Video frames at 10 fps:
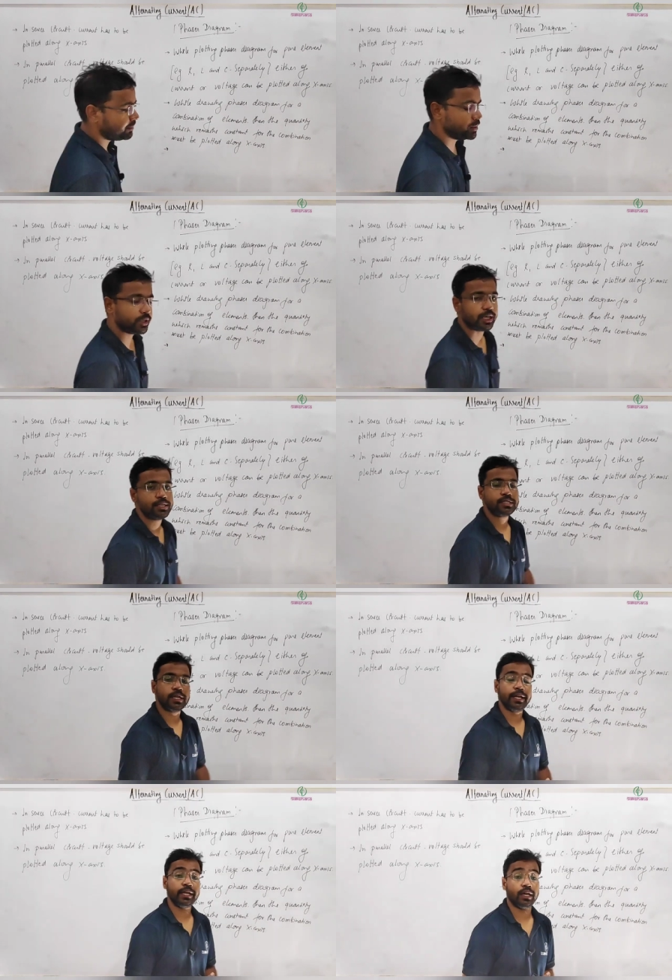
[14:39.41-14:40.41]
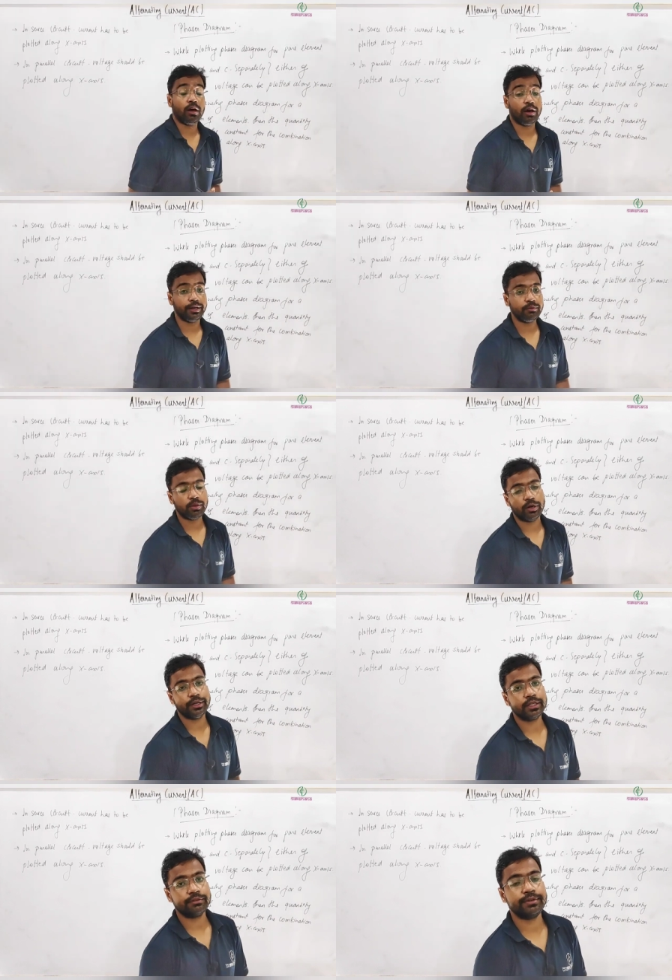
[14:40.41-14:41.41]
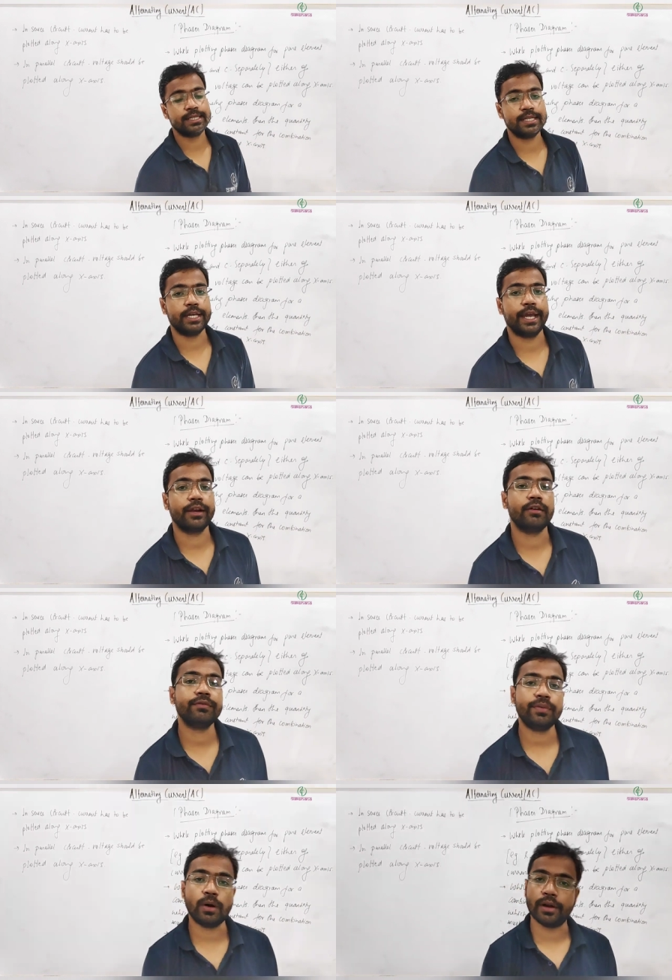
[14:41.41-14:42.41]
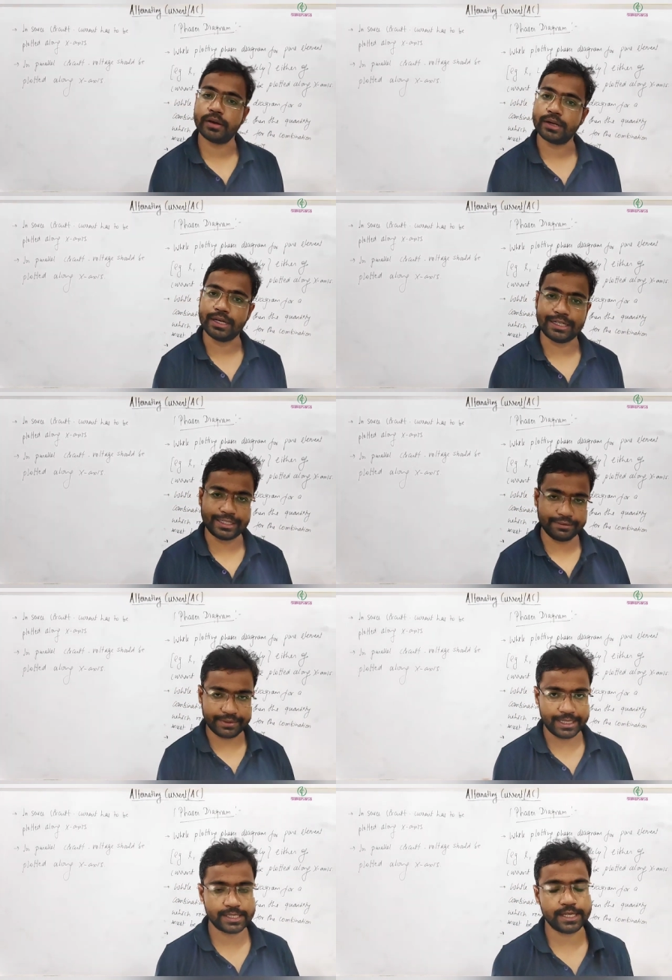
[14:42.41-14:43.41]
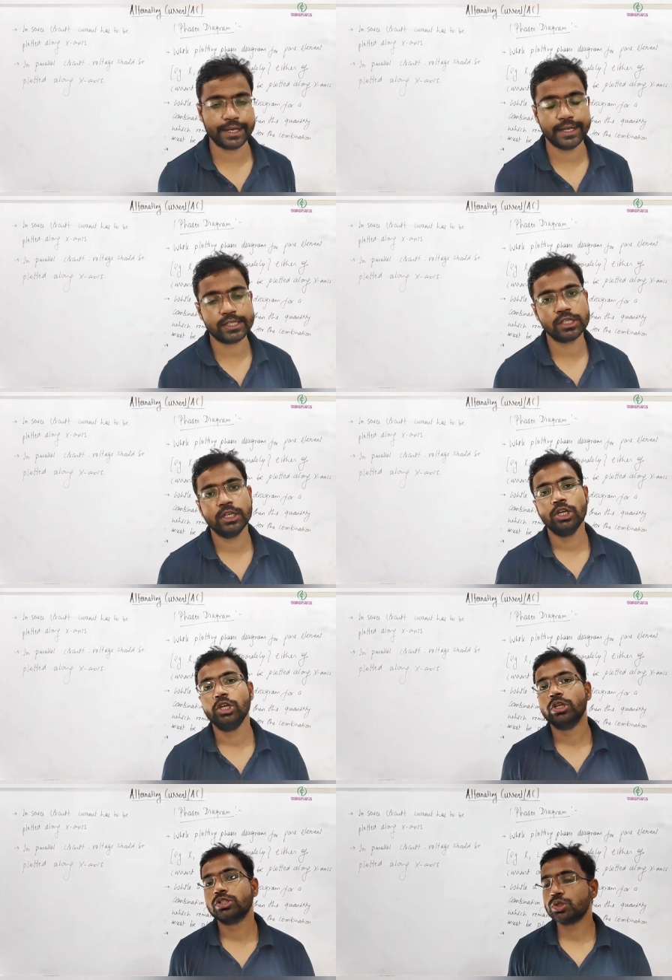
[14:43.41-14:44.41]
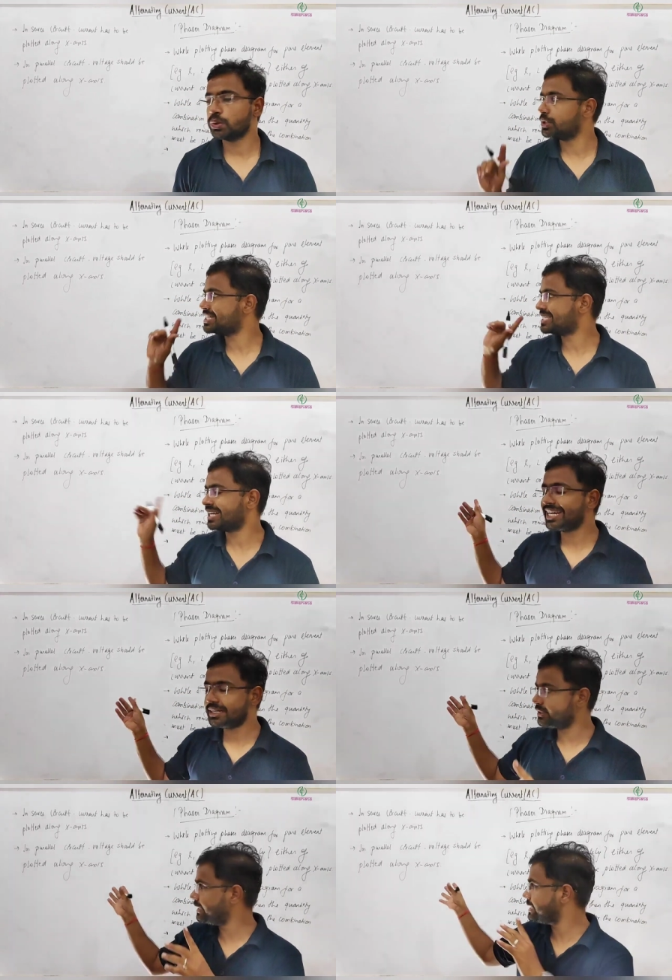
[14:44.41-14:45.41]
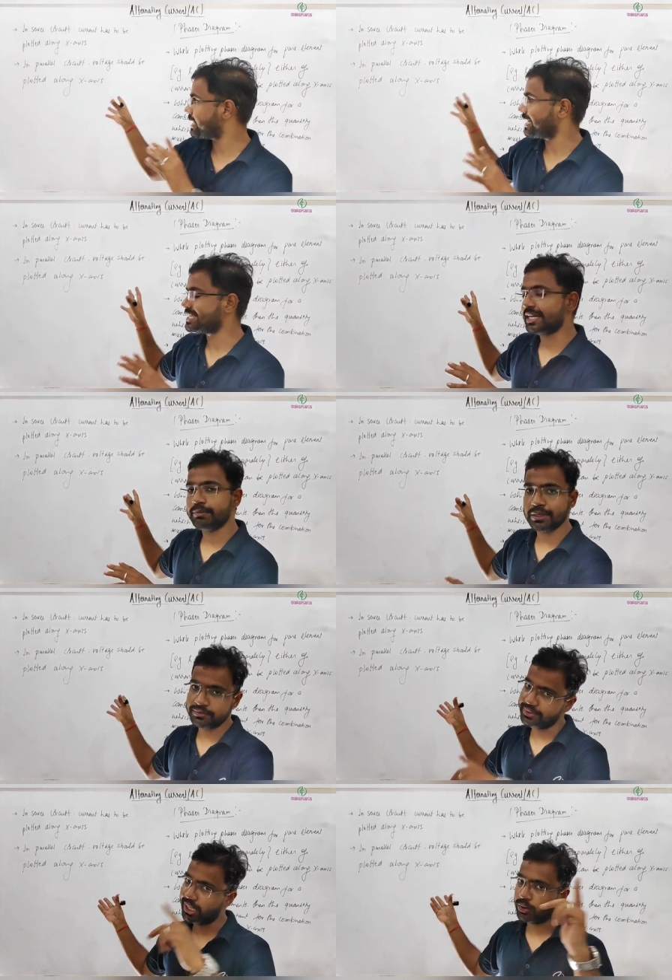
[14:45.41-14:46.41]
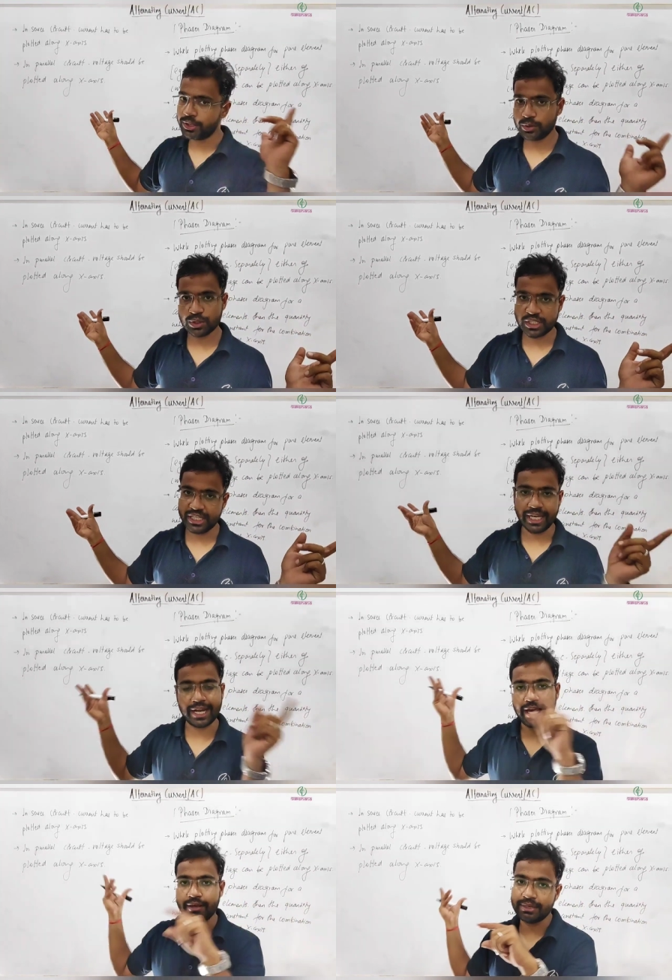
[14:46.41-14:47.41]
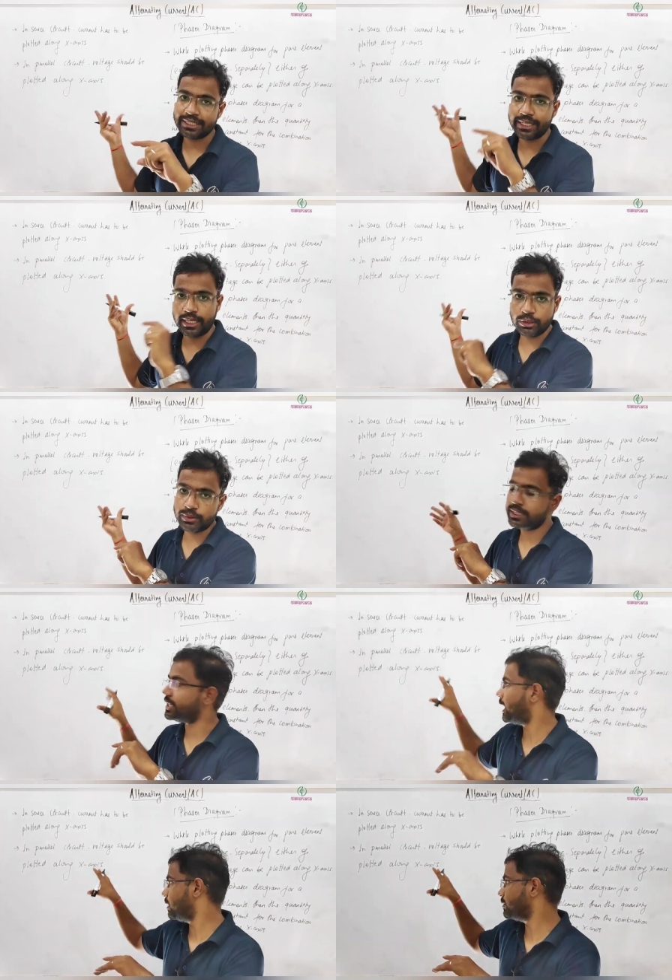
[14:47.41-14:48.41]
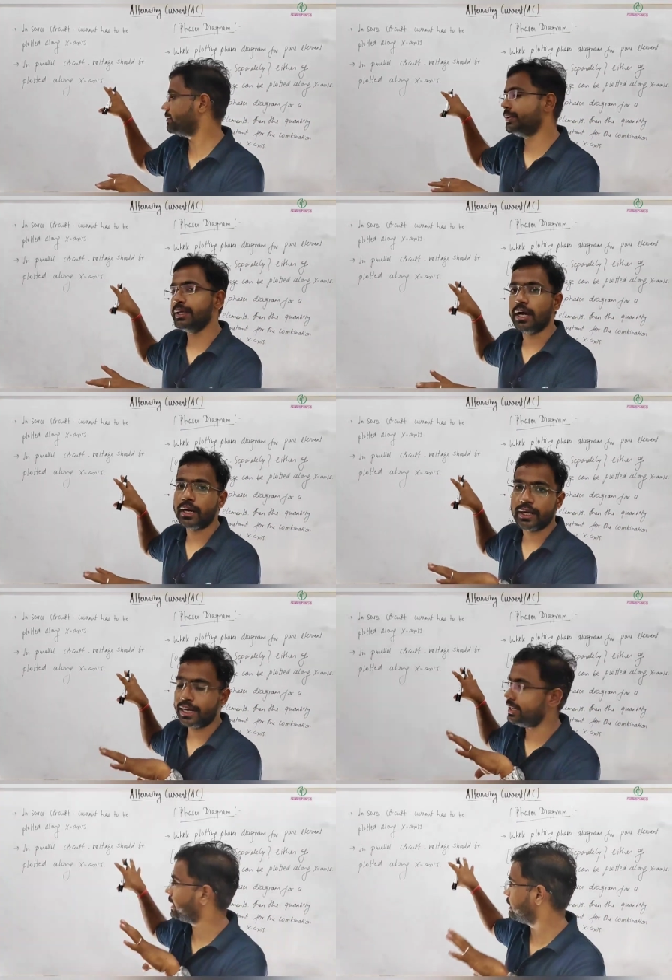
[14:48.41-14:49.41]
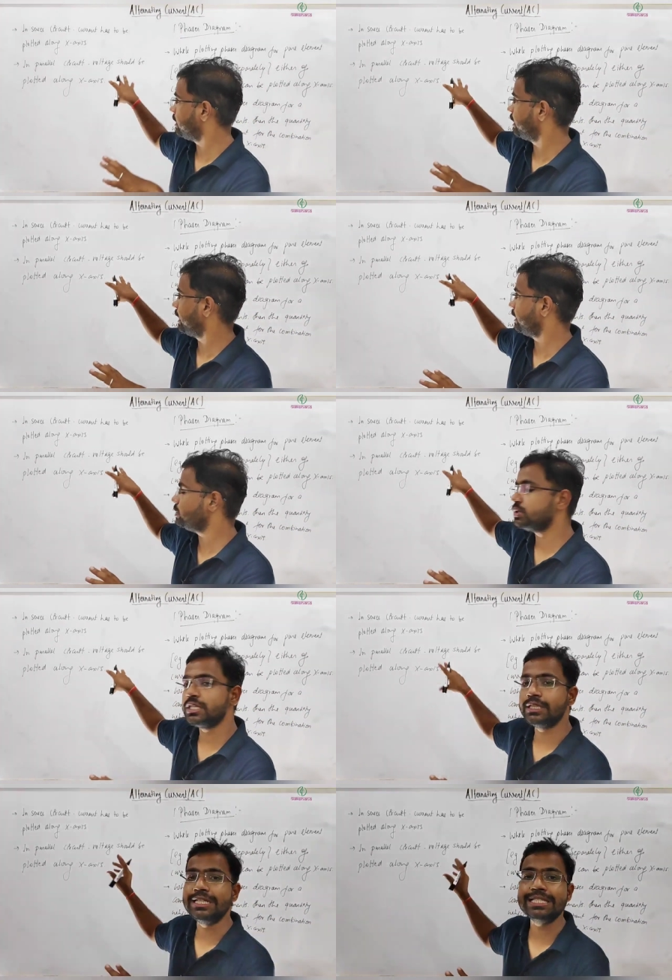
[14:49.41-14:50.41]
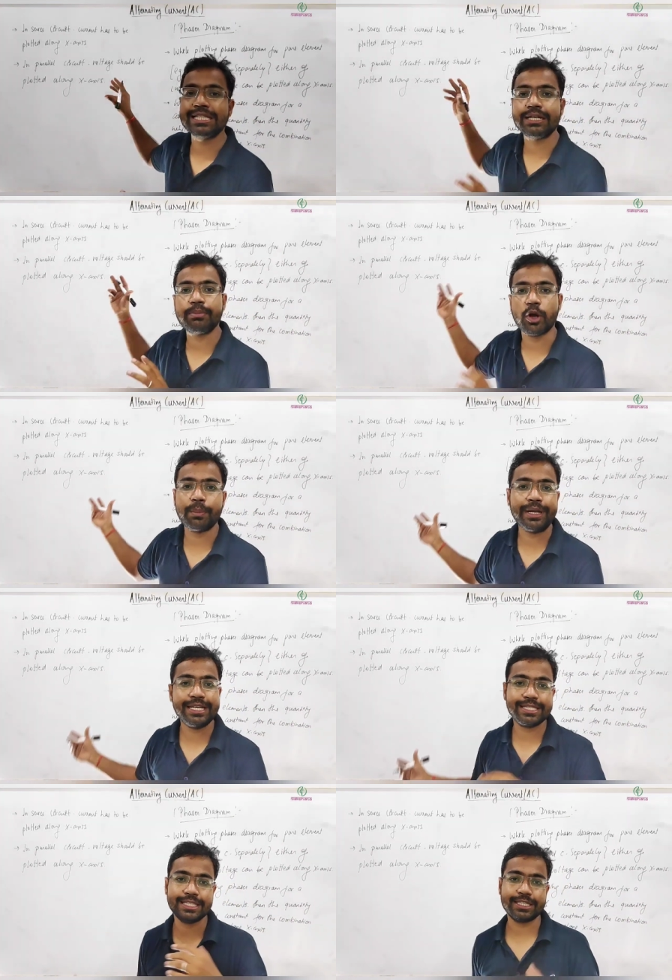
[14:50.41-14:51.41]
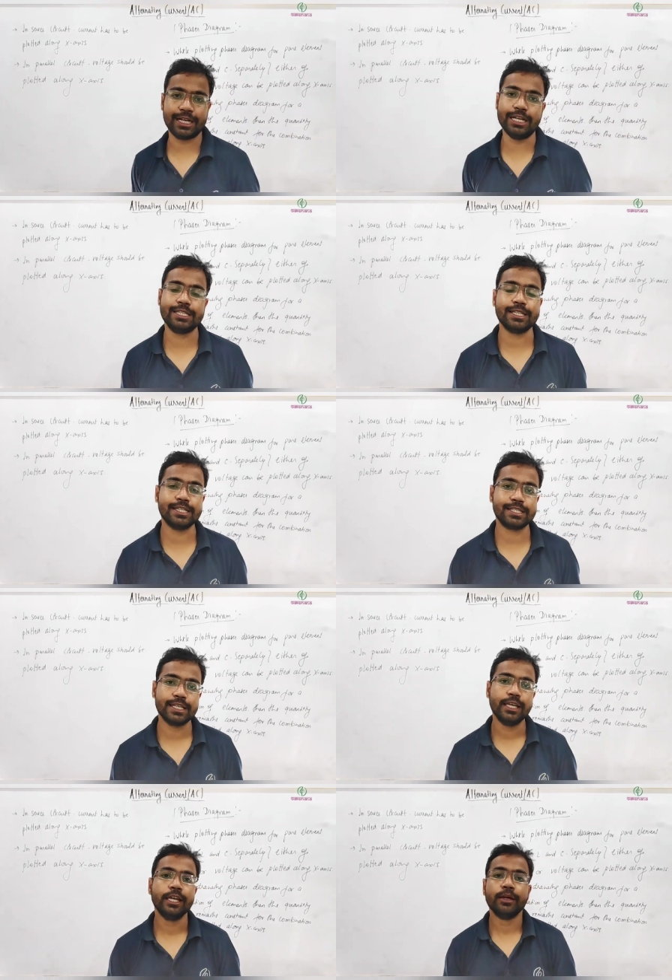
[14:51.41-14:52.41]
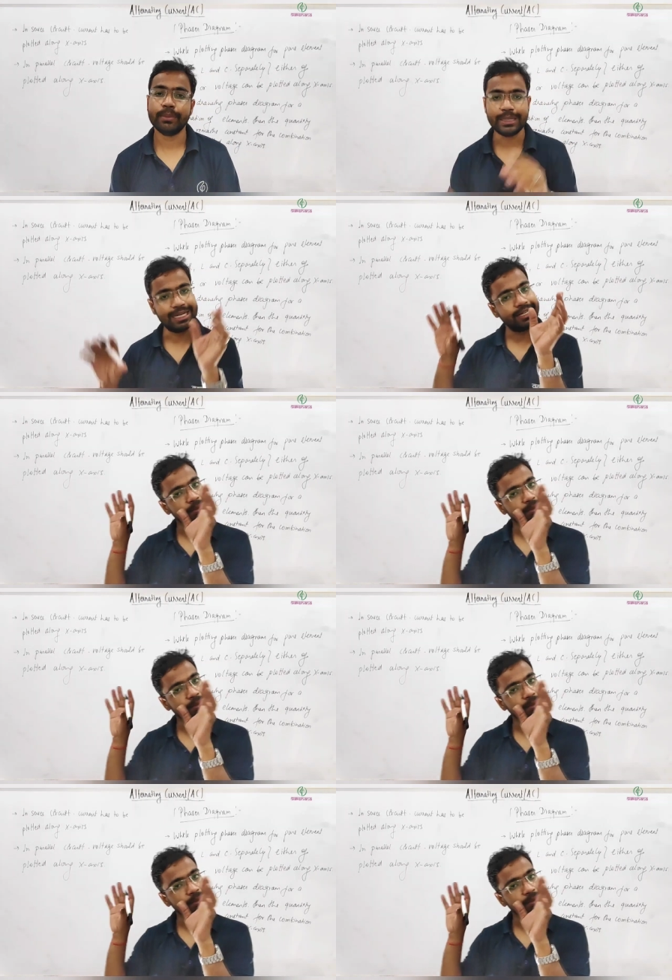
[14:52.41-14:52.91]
you in understanding in plotting the phasor diagram for different circuits. So the circuit, these example we are going to see, and I will tell you that how we are like using these properties, these relations, but let